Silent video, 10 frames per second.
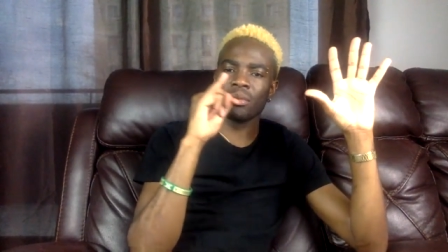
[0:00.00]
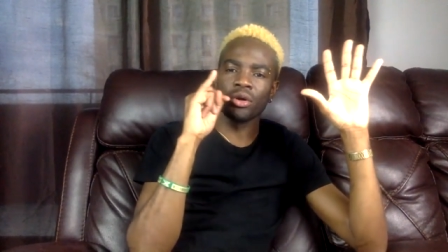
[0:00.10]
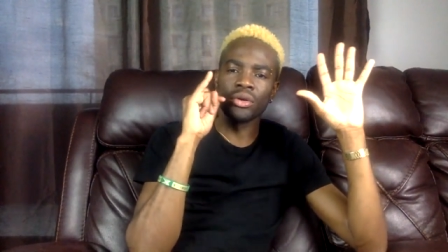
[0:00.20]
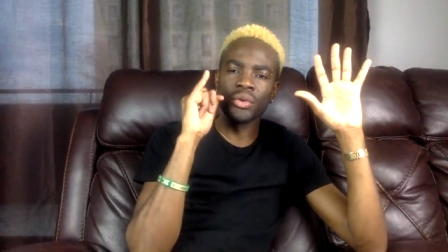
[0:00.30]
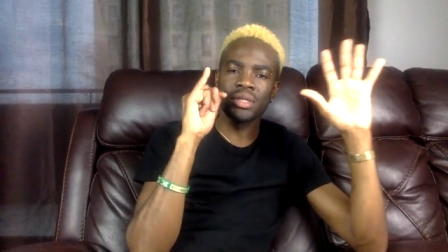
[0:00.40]

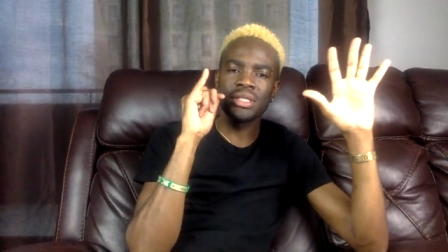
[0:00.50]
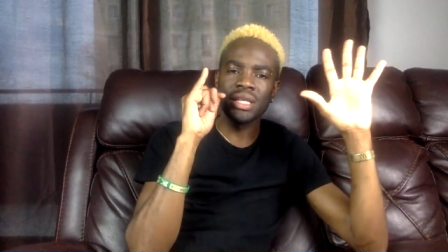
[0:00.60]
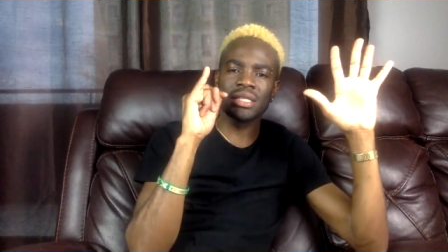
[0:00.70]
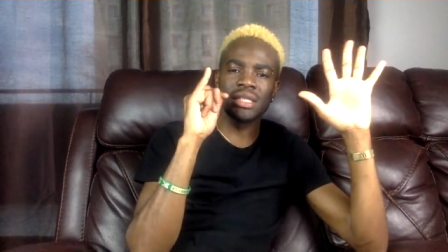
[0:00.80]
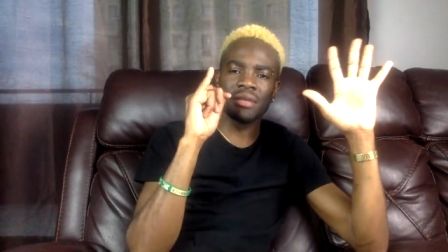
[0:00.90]
but those
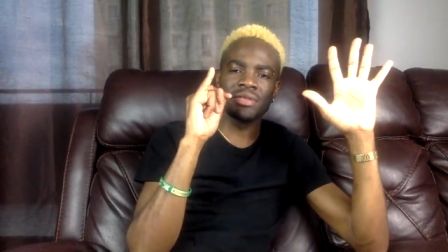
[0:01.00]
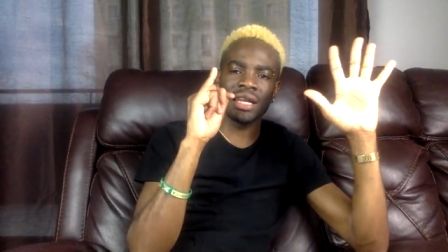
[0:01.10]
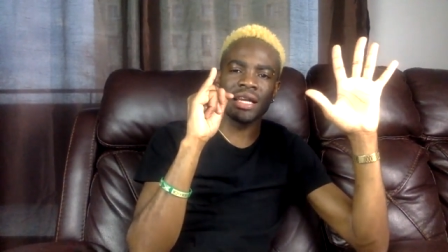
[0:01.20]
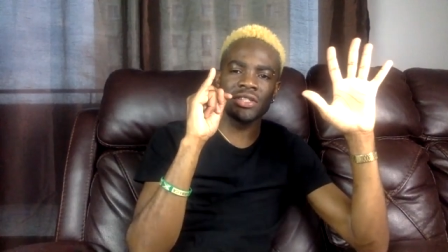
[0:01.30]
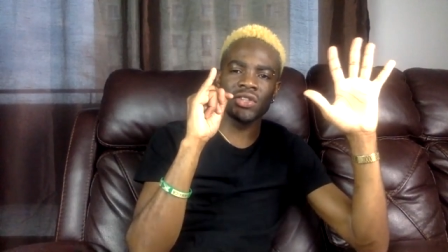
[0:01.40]
six names
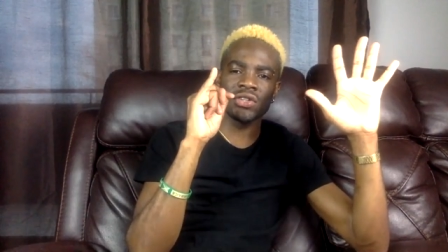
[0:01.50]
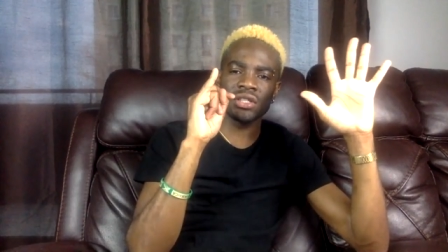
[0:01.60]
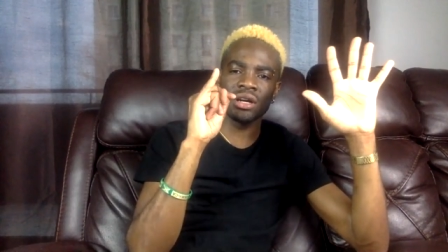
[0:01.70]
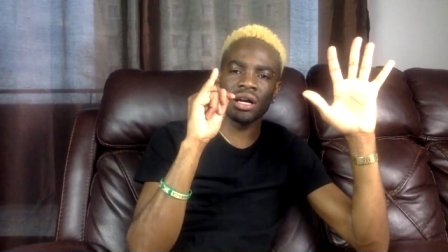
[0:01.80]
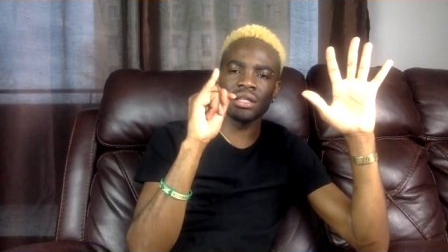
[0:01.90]
that I
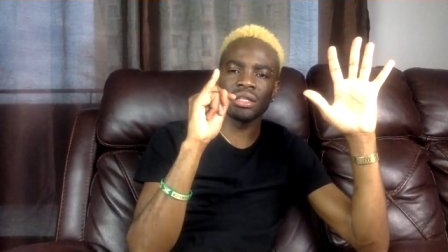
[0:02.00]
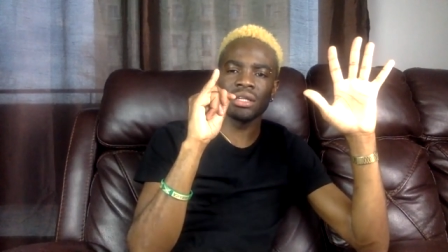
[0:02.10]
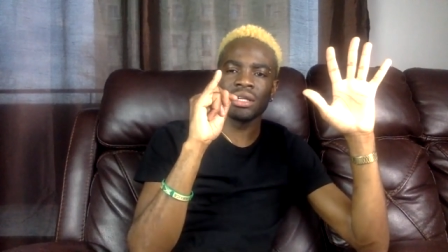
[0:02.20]
just called